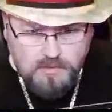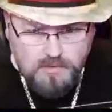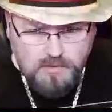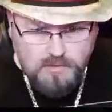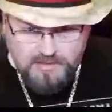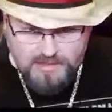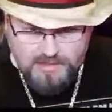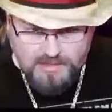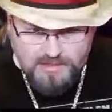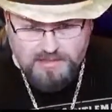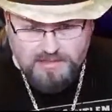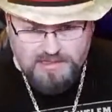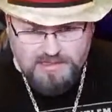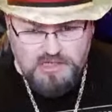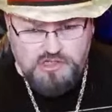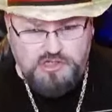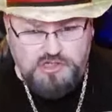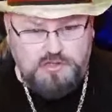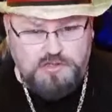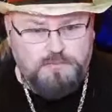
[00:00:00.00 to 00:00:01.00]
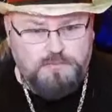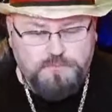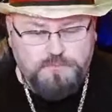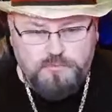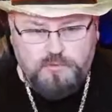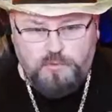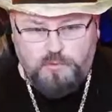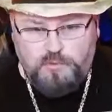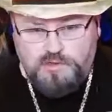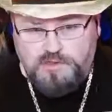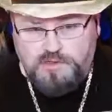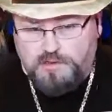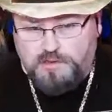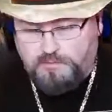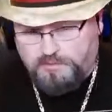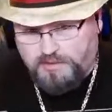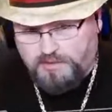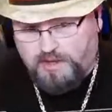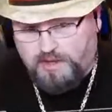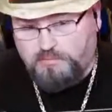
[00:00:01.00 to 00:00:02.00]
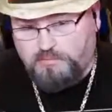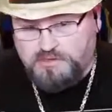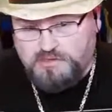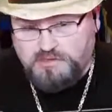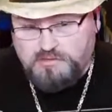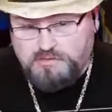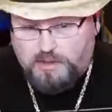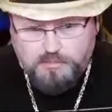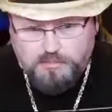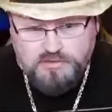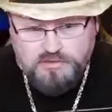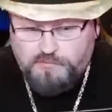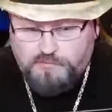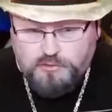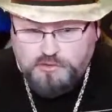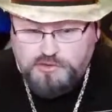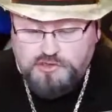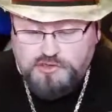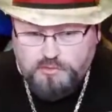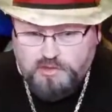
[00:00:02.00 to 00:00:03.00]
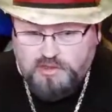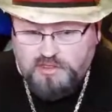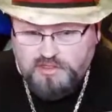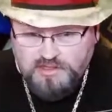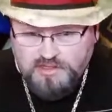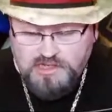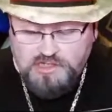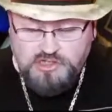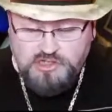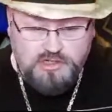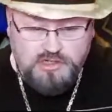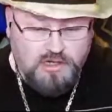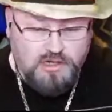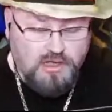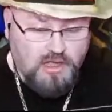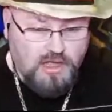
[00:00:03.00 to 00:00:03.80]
And that legion was a full strength legion.